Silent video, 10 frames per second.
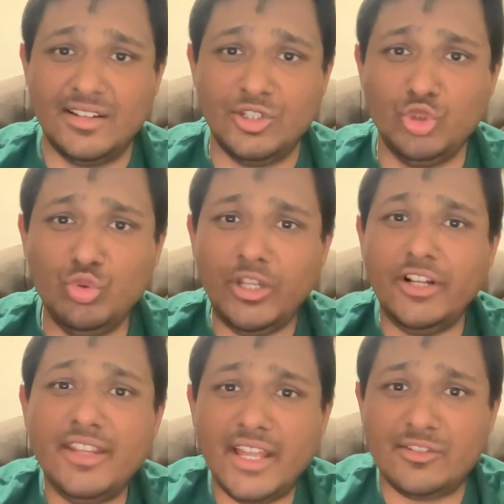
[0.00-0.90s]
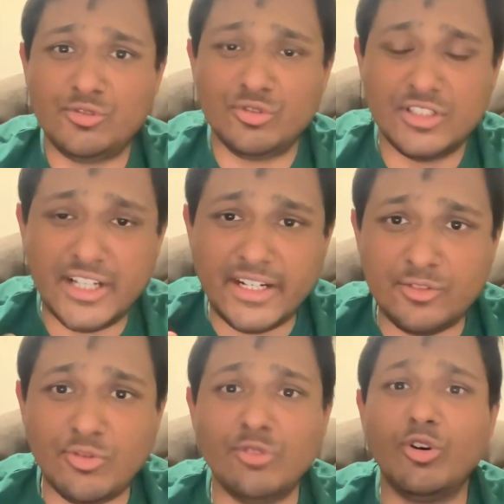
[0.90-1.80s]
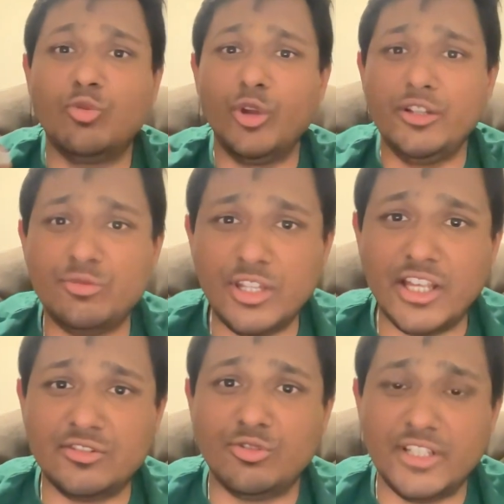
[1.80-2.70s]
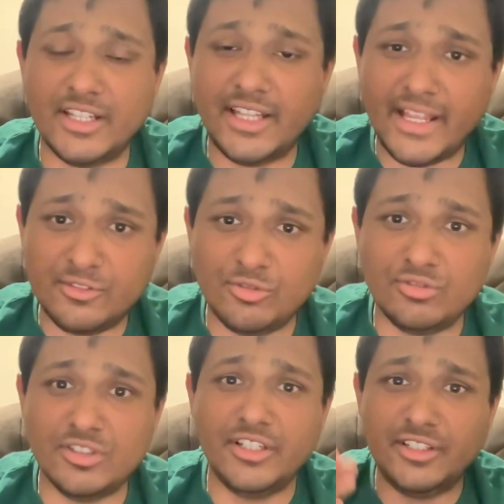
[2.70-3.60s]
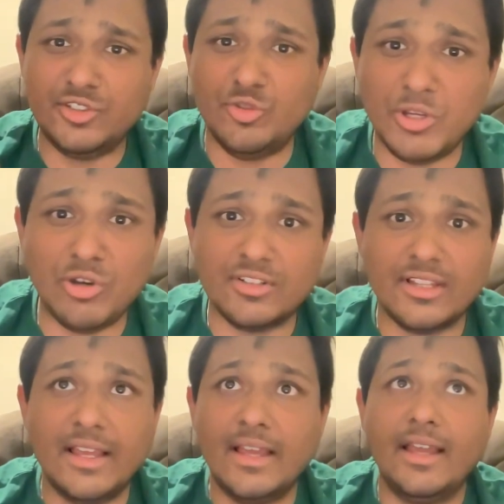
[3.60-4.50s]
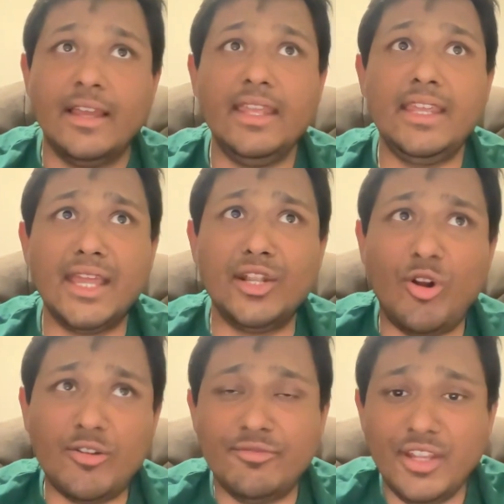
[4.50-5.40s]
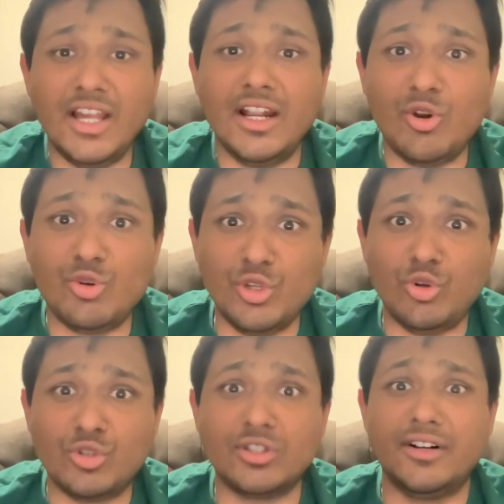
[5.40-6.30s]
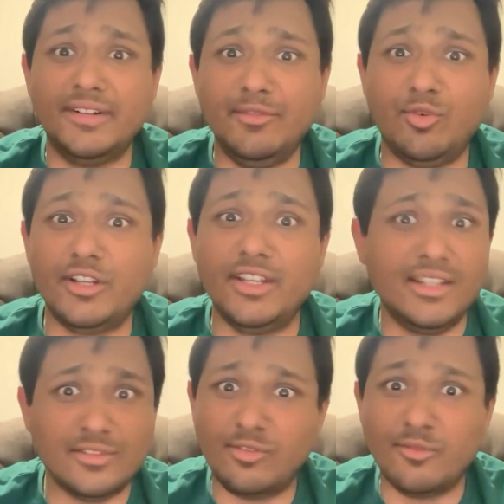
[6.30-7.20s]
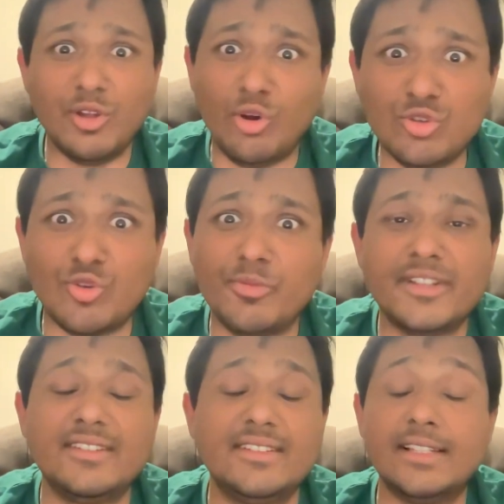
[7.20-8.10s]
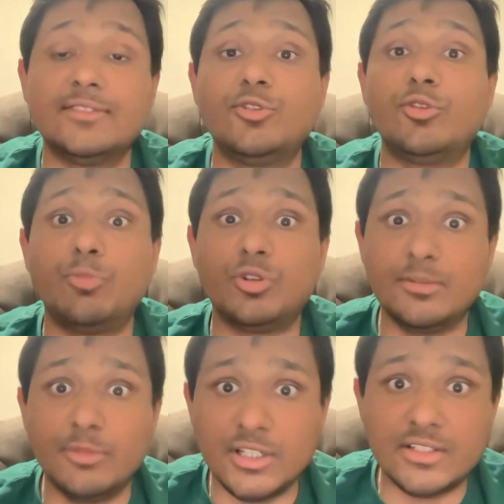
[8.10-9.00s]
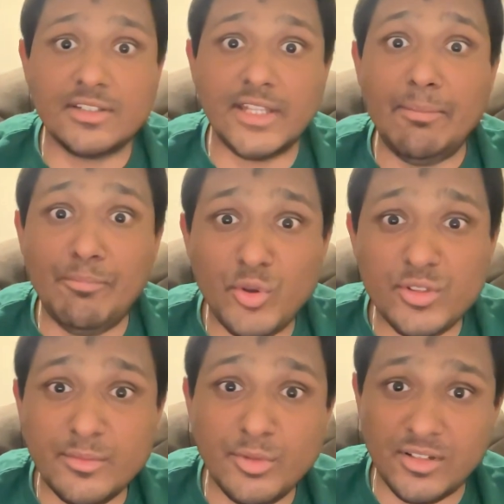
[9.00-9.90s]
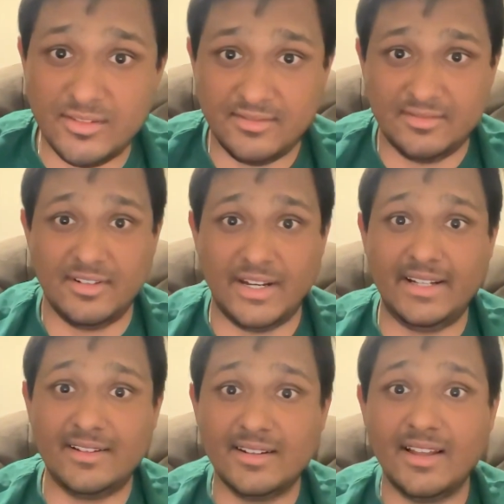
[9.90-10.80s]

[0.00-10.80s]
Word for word: You need the astrologer. That is why you are going to the astrologer, and the astrologer needs you because he cannot figure out your 30, 40 years from the horoscope. It's just not possible. It's impossible, right?